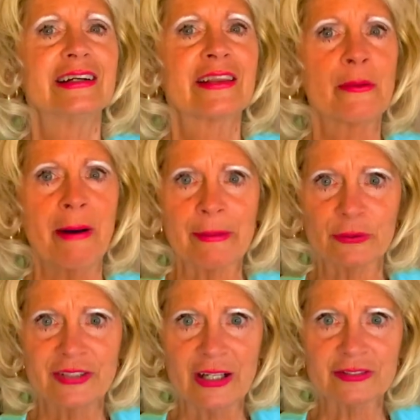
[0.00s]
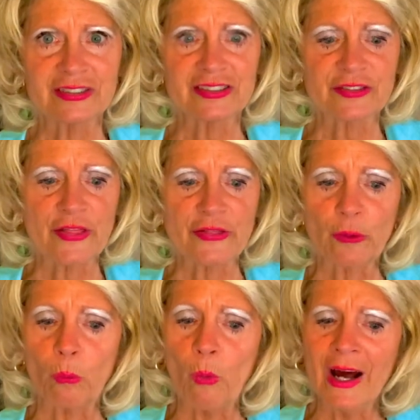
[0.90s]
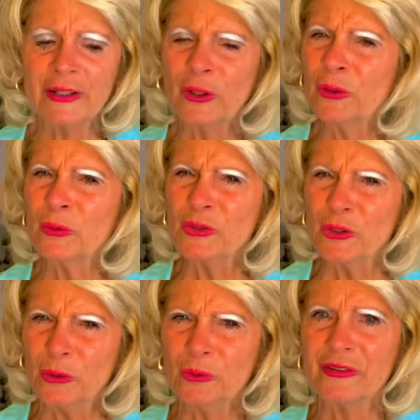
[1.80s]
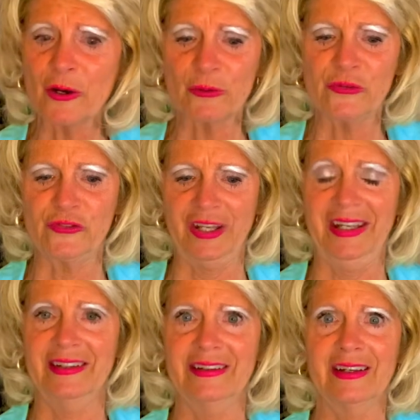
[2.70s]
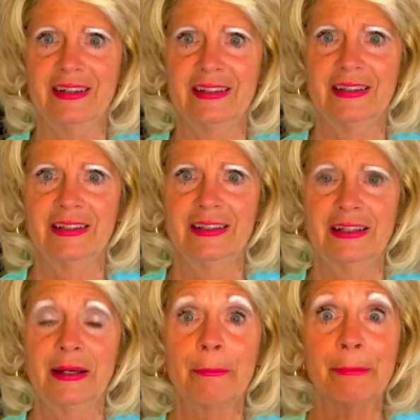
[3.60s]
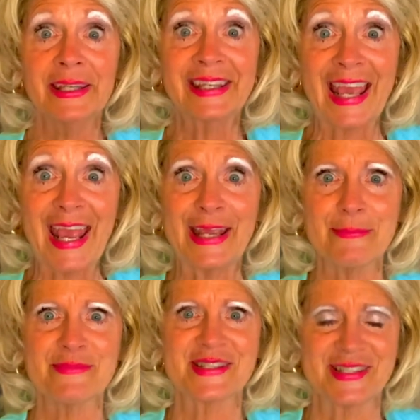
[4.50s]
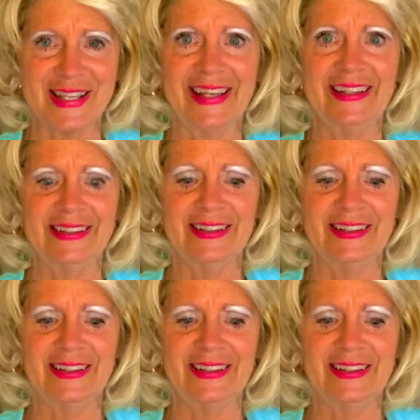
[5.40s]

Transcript: the Bible tells us that the one who knew no sin became sin.